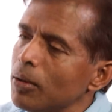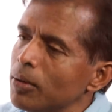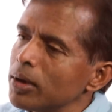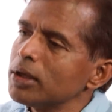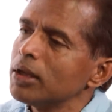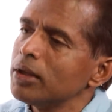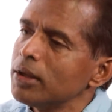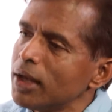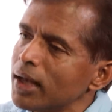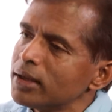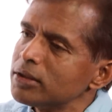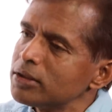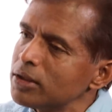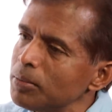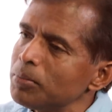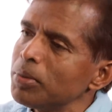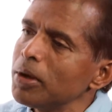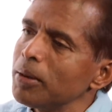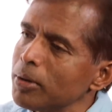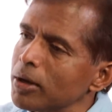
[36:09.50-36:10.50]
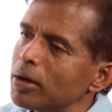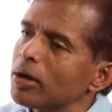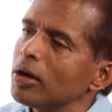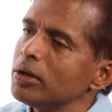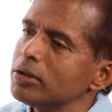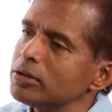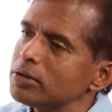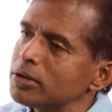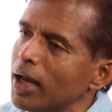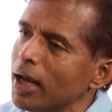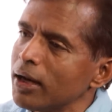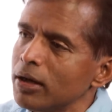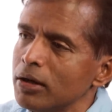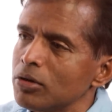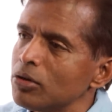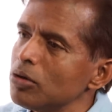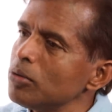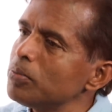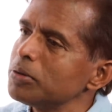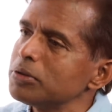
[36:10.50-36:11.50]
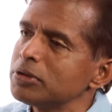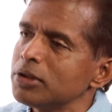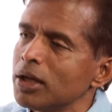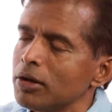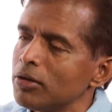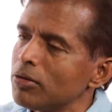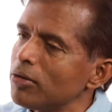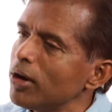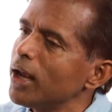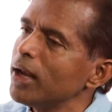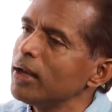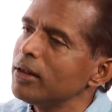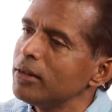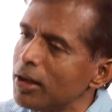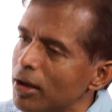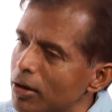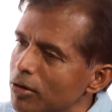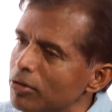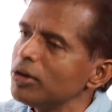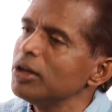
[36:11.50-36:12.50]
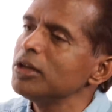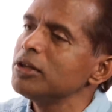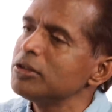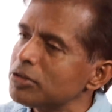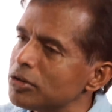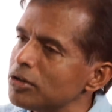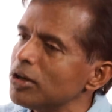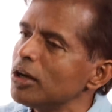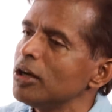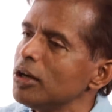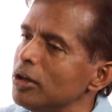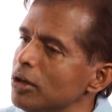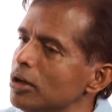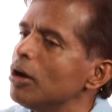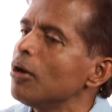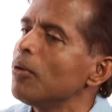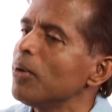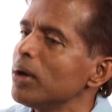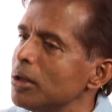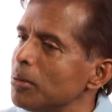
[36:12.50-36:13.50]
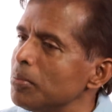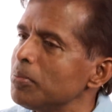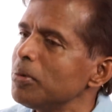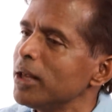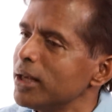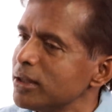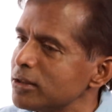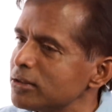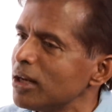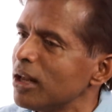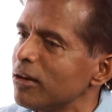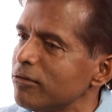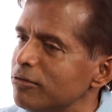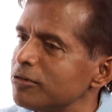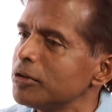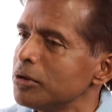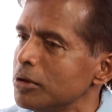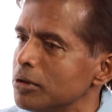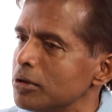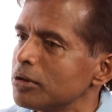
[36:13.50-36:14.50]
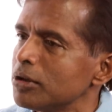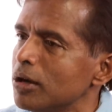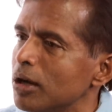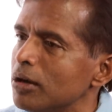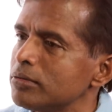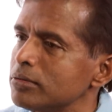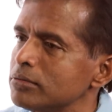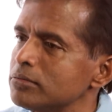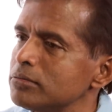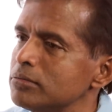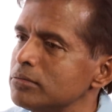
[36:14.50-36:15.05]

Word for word: lower than that, simply because at a two percent rate, there is really no other place left for mm-hmm. you to mm-hmm. go.